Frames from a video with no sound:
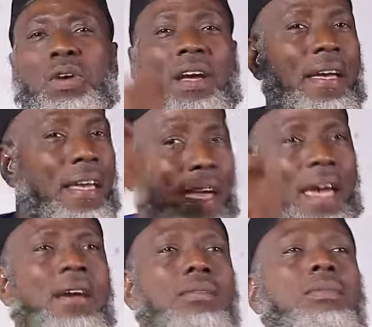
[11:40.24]
you can
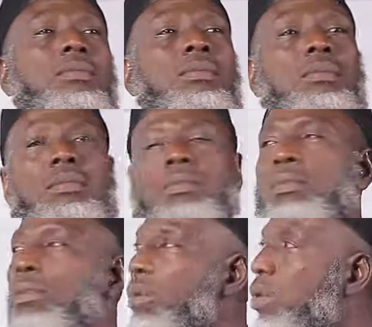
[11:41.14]
hear
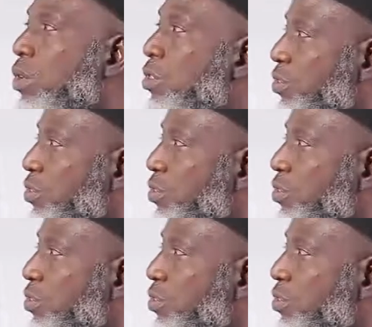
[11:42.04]
or